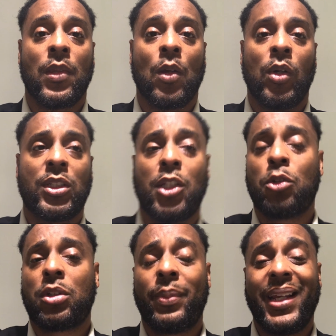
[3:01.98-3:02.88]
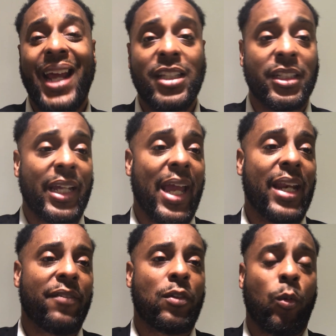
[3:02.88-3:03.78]
What's the use of being
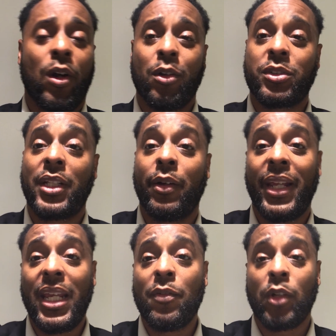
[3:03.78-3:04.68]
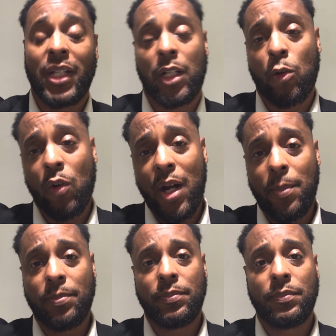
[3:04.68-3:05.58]
educated if the world's still evil and
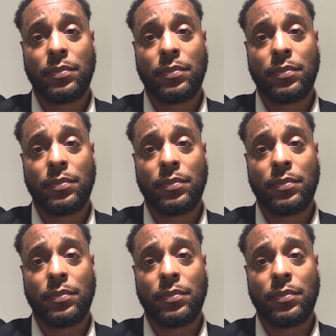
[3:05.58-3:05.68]
corrupt?